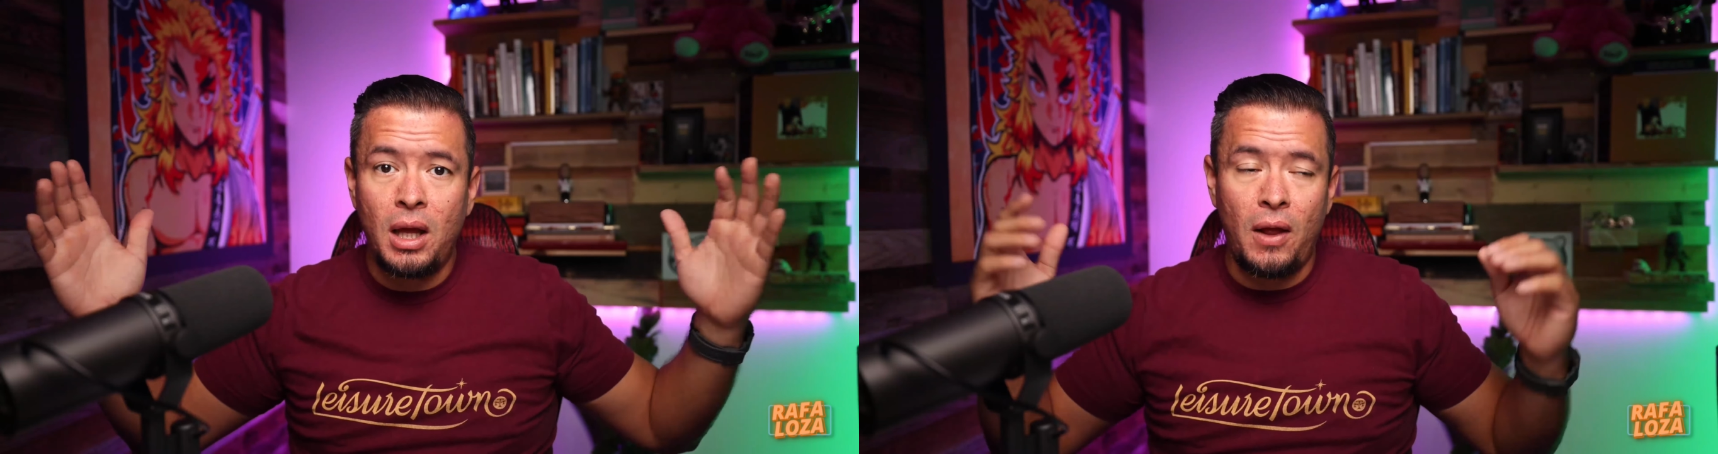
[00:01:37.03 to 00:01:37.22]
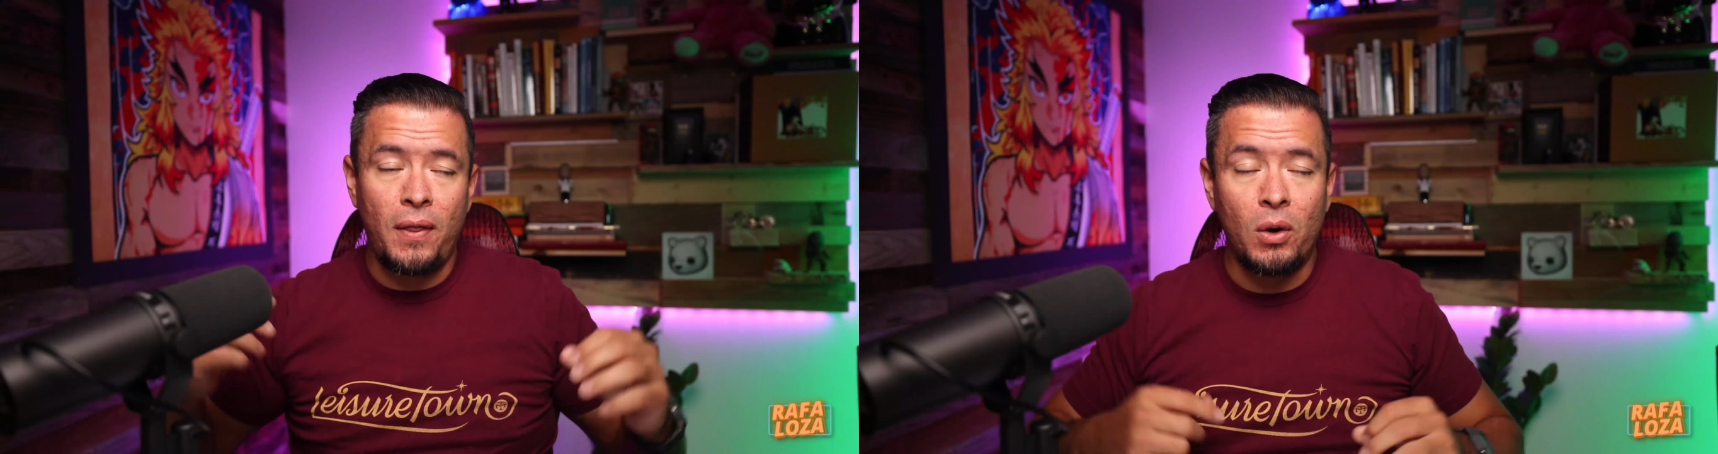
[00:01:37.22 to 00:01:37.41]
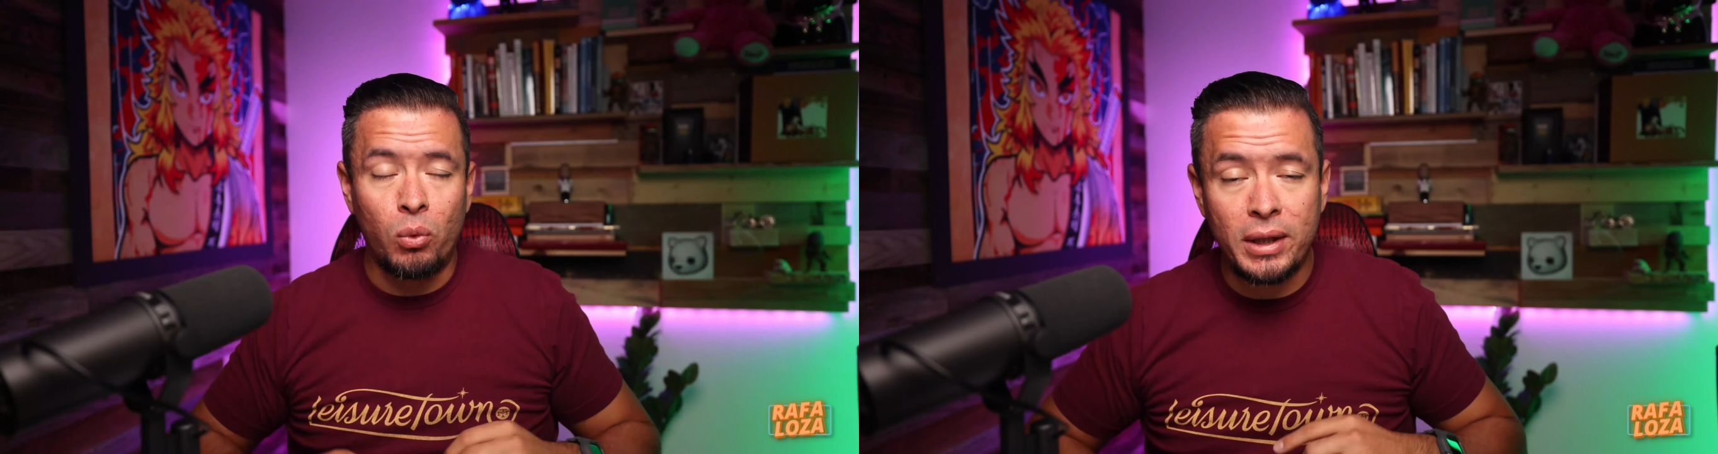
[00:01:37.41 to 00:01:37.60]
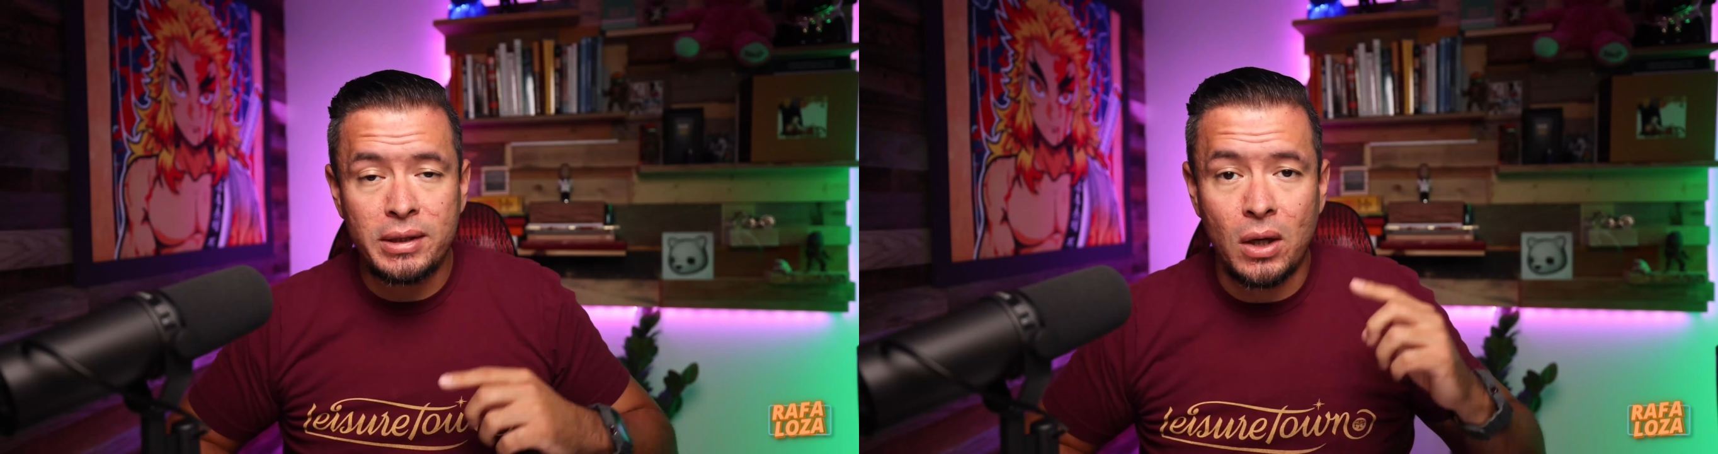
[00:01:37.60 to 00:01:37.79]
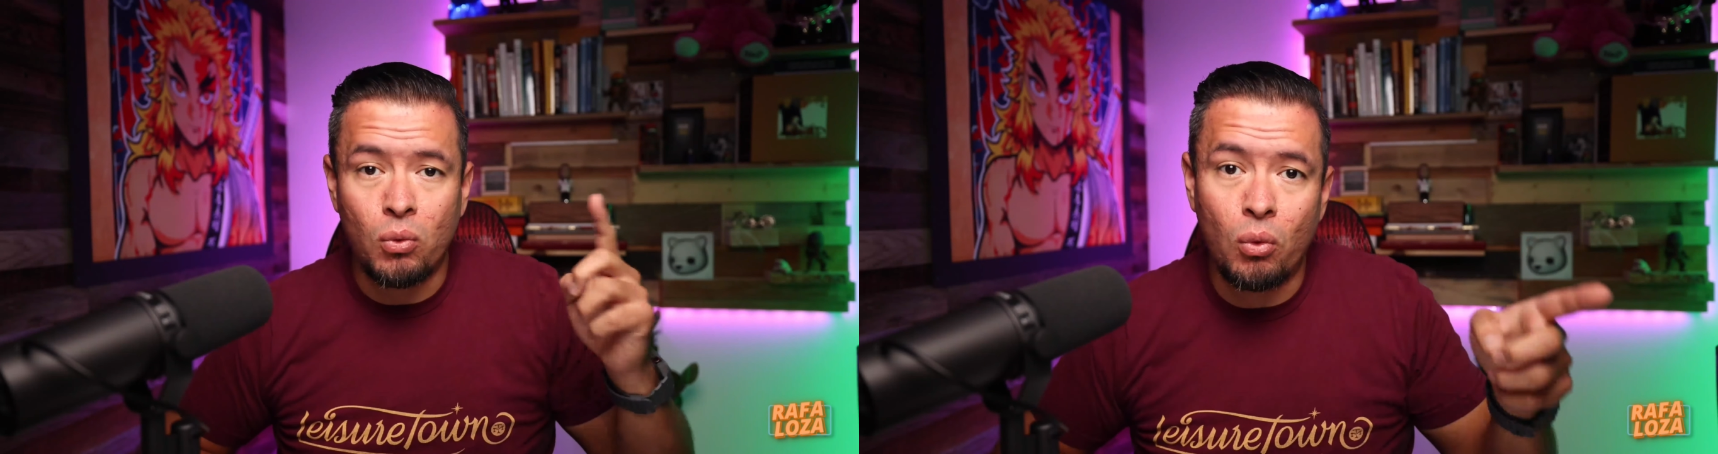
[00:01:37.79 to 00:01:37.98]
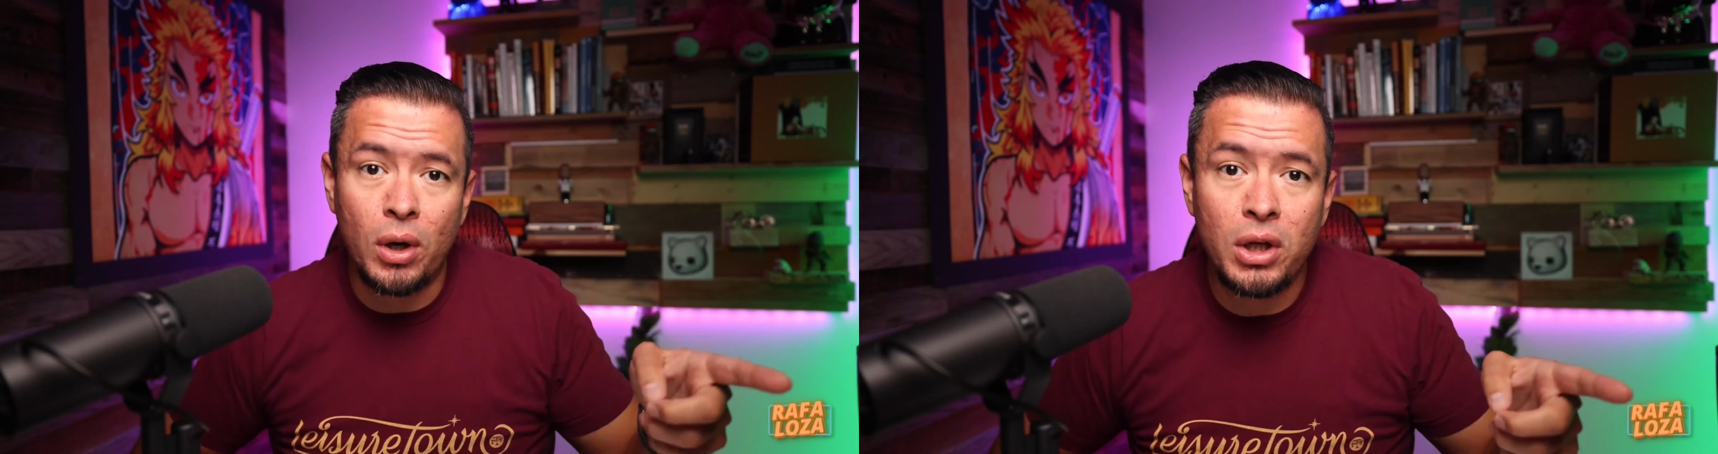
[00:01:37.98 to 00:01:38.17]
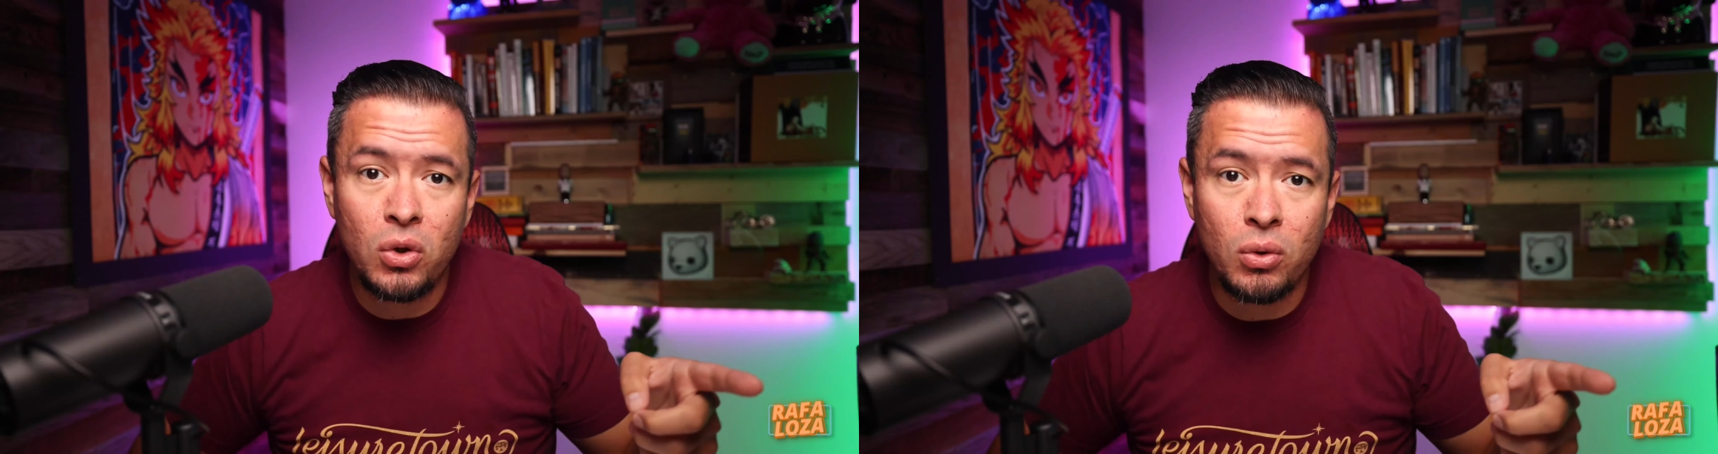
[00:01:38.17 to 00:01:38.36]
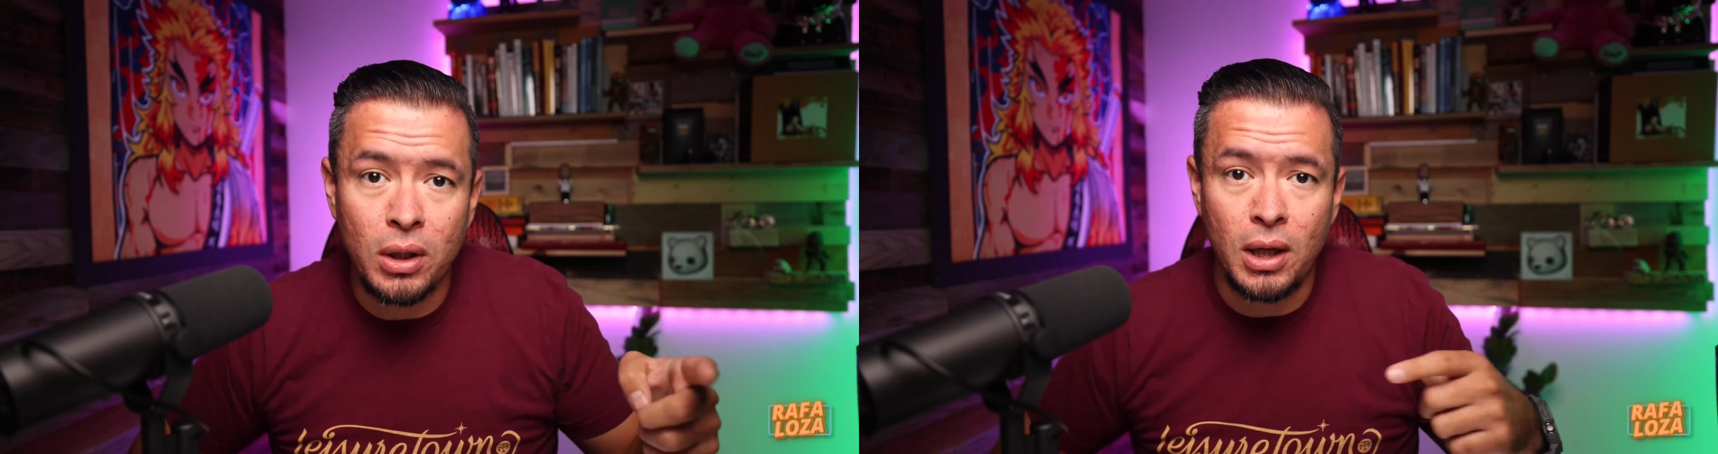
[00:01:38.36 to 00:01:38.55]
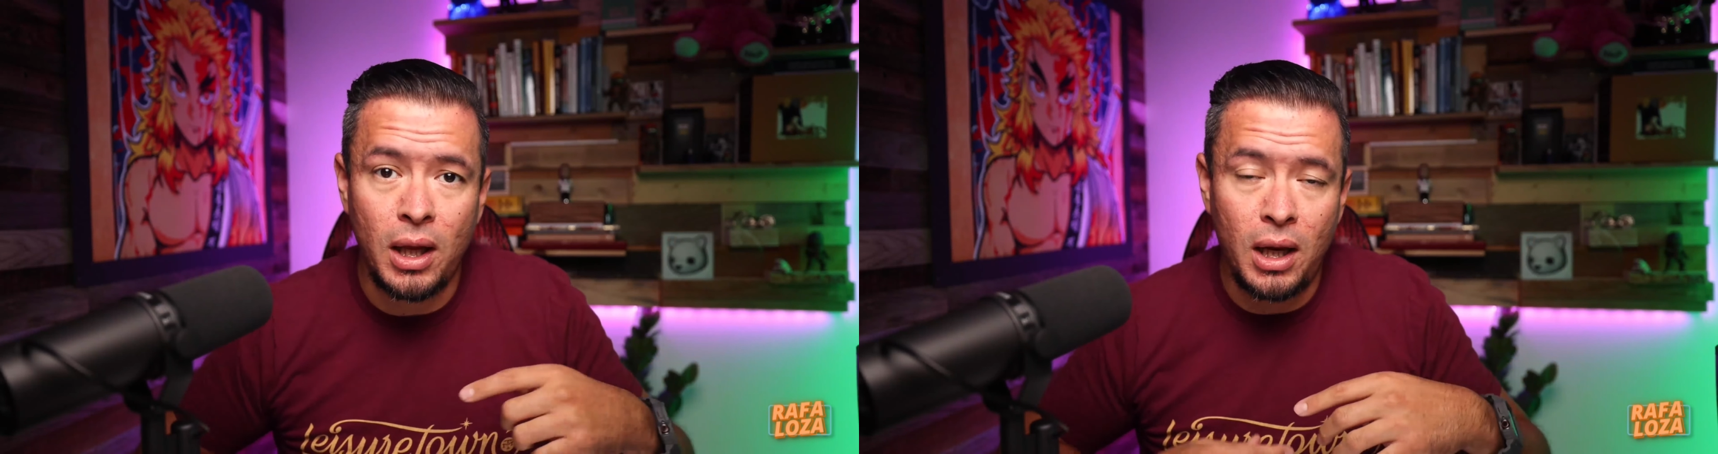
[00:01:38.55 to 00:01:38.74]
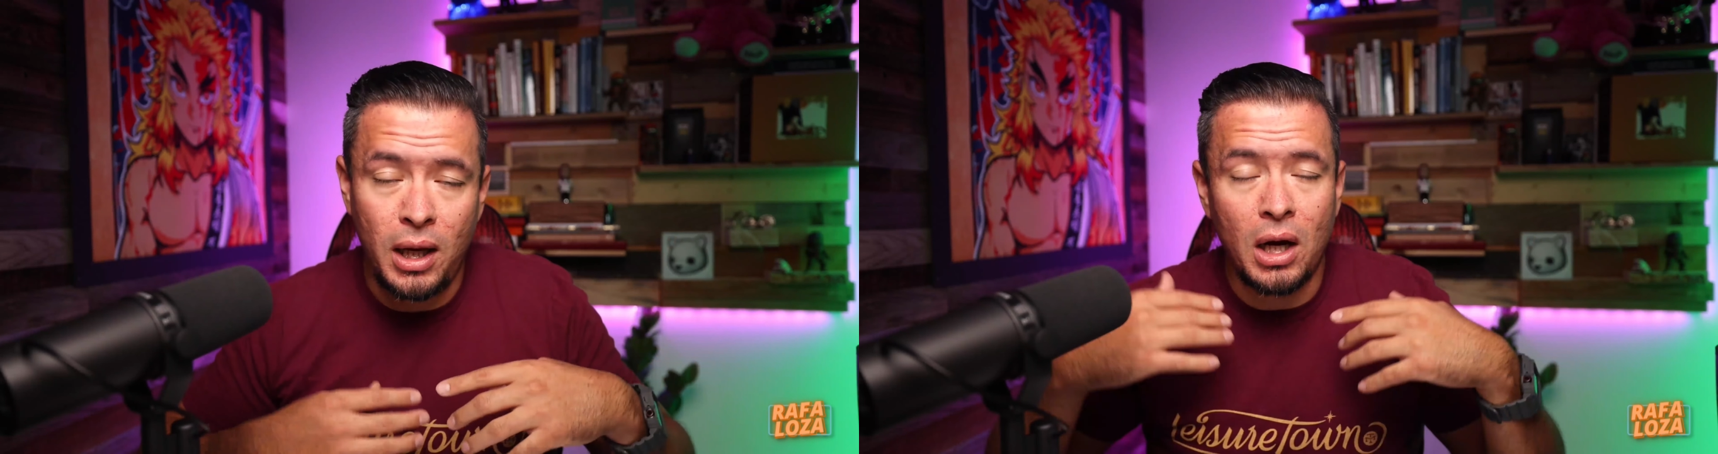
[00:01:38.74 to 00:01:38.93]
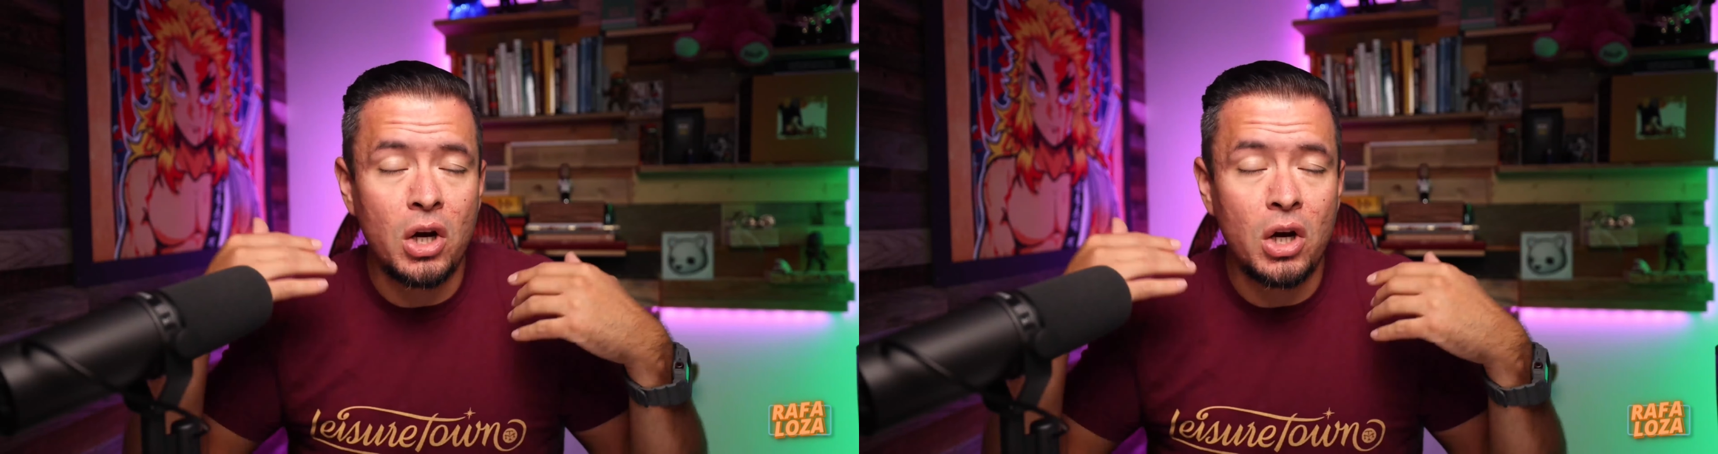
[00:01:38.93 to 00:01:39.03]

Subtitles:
and they rent out one unit in a